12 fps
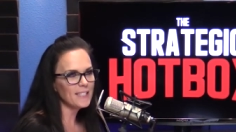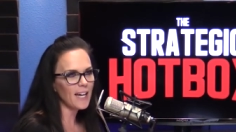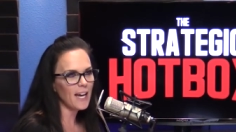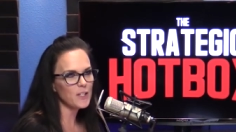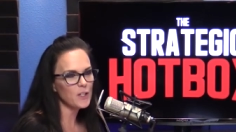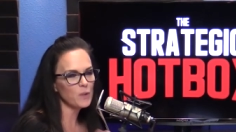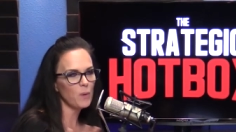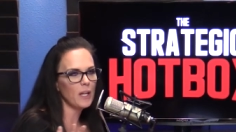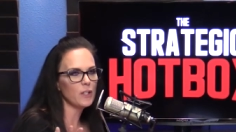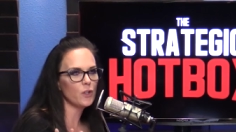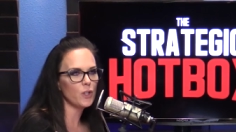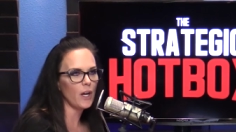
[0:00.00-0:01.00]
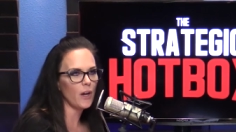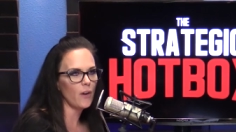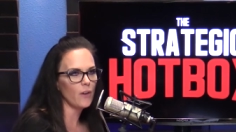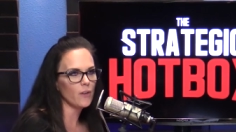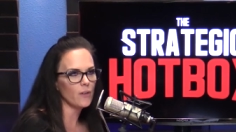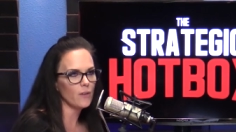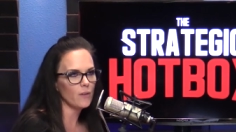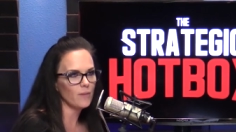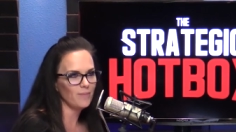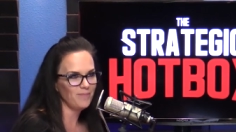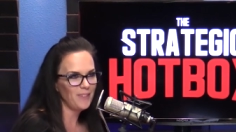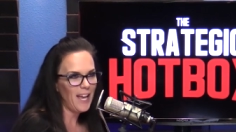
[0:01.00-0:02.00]
I just want to share
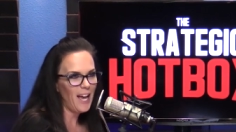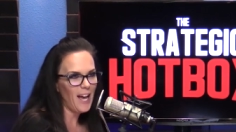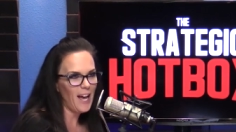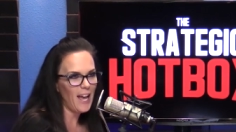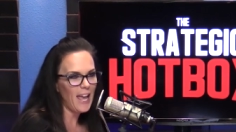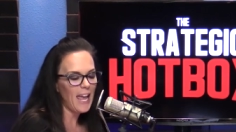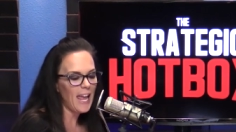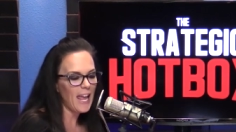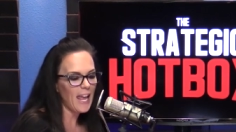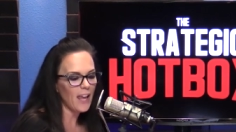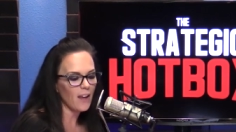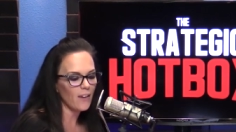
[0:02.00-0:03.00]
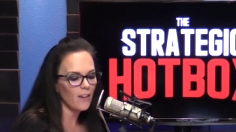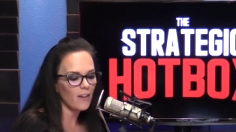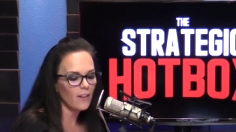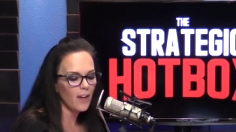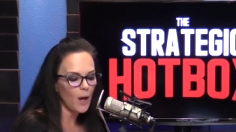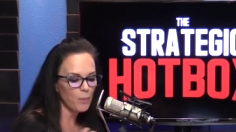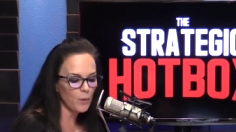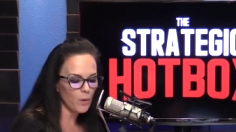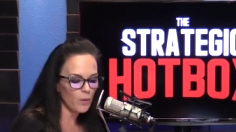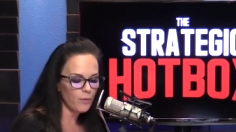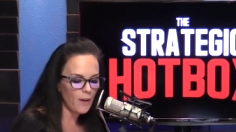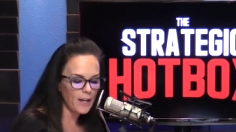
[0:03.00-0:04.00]
a
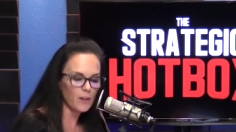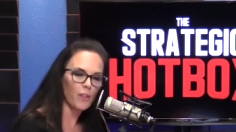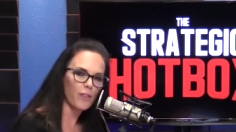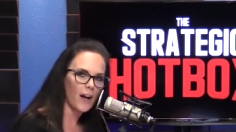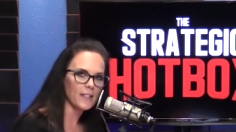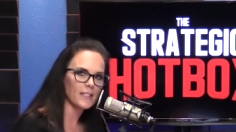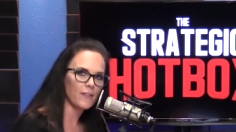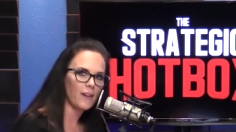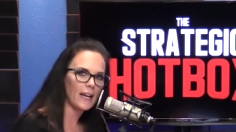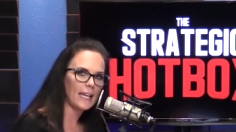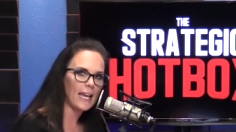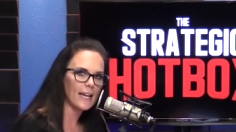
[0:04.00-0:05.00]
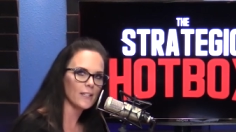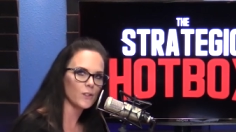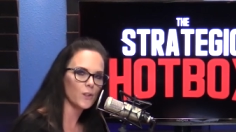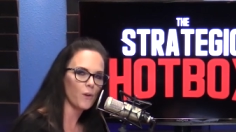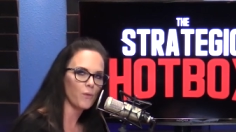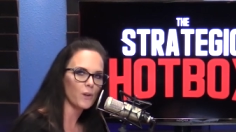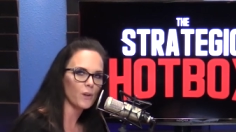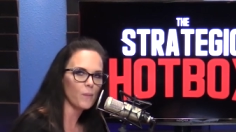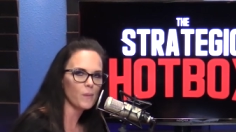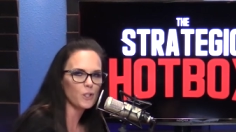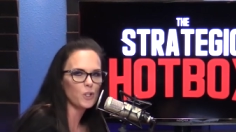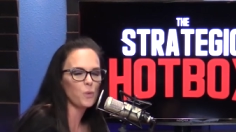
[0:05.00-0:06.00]
couple final thoughts if I can. So if we're I'm
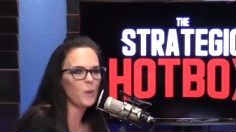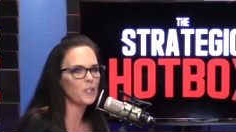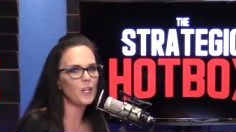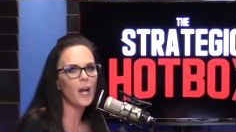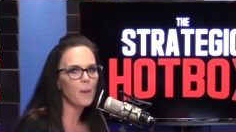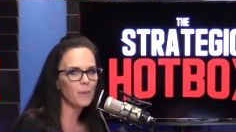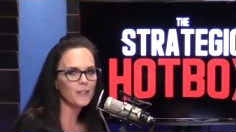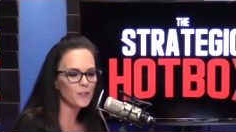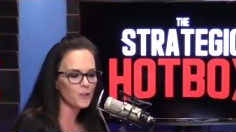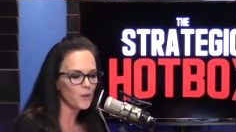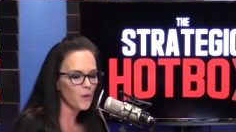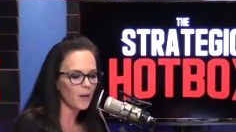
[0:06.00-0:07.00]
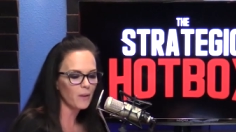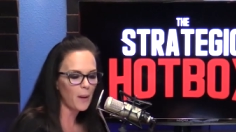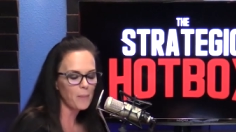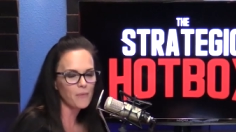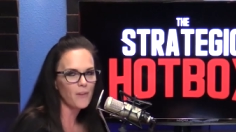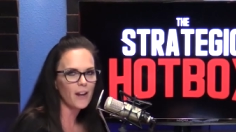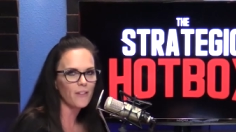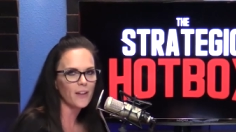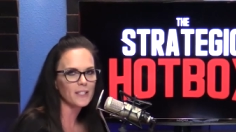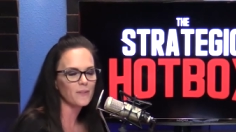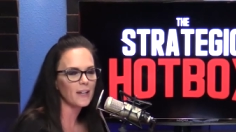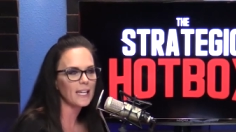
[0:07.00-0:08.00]
going to switch it up and just do a couple final
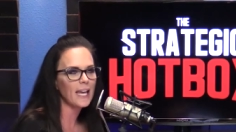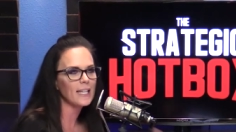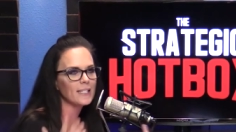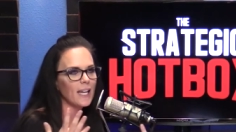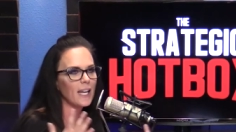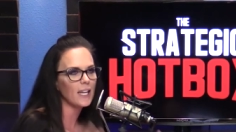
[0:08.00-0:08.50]
thoughts if I can, Scott